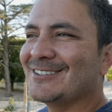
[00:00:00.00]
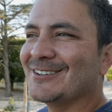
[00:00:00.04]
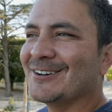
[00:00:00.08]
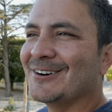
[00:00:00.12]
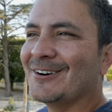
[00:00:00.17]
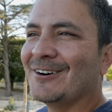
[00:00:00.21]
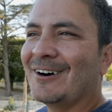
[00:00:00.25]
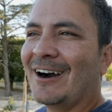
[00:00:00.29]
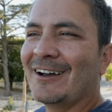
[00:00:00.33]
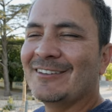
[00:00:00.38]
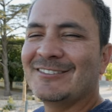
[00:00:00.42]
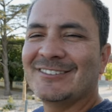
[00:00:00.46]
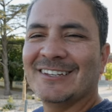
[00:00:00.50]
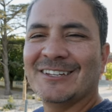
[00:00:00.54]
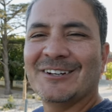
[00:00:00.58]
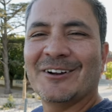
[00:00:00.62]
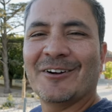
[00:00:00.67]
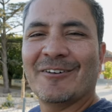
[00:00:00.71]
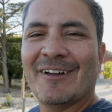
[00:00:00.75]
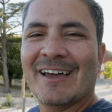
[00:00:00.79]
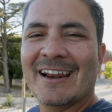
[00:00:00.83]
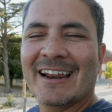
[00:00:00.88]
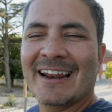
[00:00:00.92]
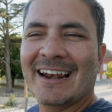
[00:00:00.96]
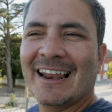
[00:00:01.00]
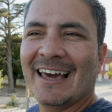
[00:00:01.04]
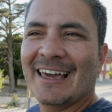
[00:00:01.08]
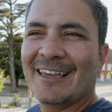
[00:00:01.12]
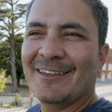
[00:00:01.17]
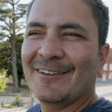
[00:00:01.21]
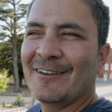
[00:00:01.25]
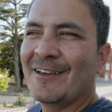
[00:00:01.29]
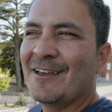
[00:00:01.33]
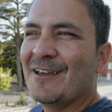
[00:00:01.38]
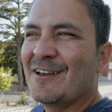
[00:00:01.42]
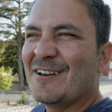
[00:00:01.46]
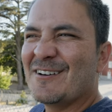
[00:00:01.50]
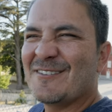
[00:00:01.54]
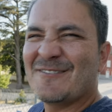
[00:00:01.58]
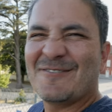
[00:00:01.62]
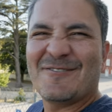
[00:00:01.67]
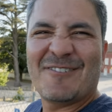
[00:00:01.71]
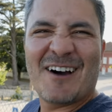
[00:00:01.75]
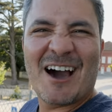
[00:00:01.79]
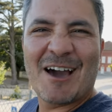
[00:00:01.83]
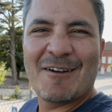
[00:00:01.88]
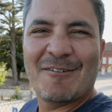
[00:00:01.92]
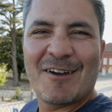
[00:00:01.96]
So I've seen already like
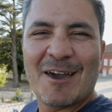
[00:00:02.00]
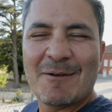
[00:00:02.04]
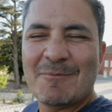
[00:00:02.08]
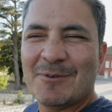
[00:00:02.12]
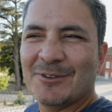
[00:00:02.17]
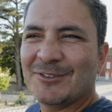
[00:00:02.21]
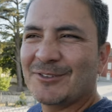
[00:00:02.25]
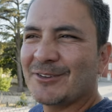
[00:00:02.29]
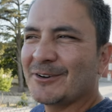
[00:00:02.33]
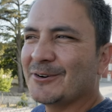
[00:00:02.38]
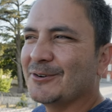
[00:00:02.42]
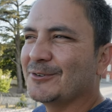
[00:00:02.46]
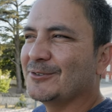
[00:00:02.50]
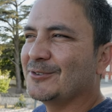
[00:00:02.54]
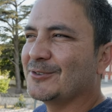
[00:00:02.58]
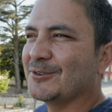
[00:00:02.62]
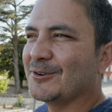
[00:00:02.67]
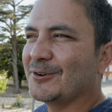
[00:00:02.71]
5 episodes.